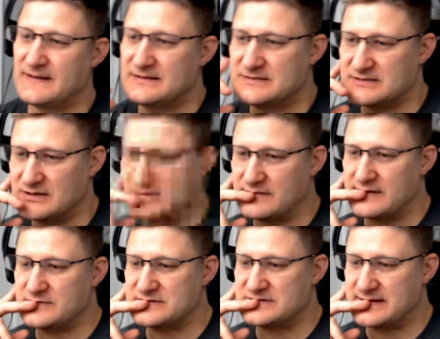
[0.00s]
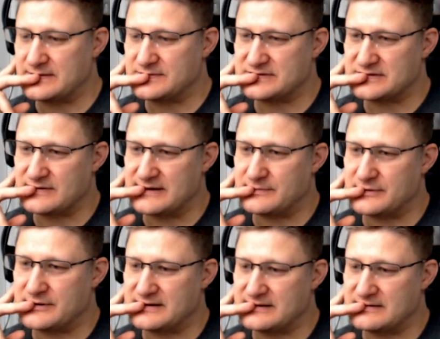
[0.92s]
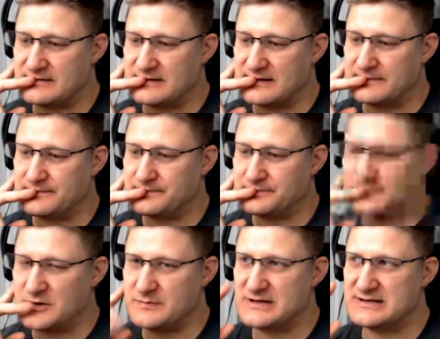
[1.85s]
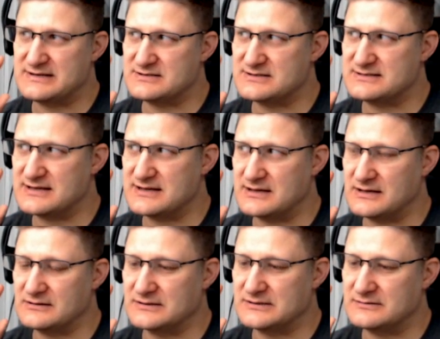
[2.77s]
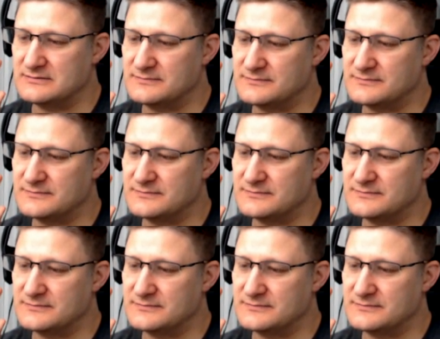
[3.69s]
So that was a Great Britain thing. I hope I didn't just say England.